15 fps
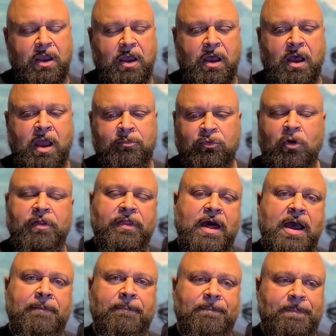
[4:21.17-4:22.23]
I brought
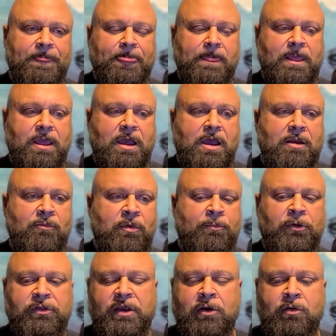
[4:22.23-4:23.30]
that. We
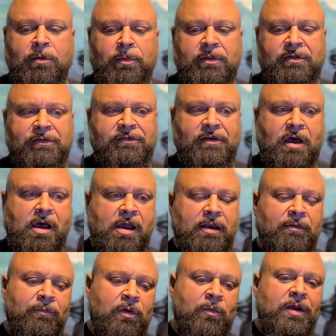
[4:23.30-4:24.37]
put the equipment
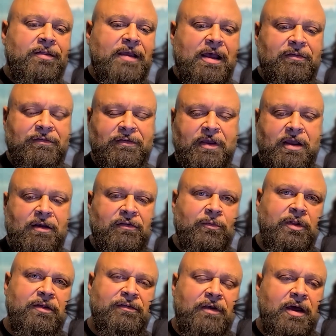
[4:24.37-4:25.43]
aside. We went downstairs and we
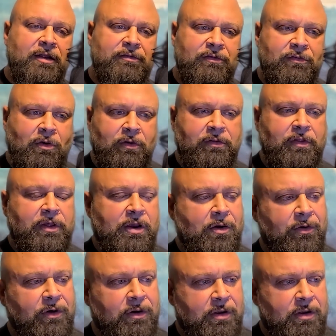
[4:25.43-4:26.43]
decided to talk to the owner.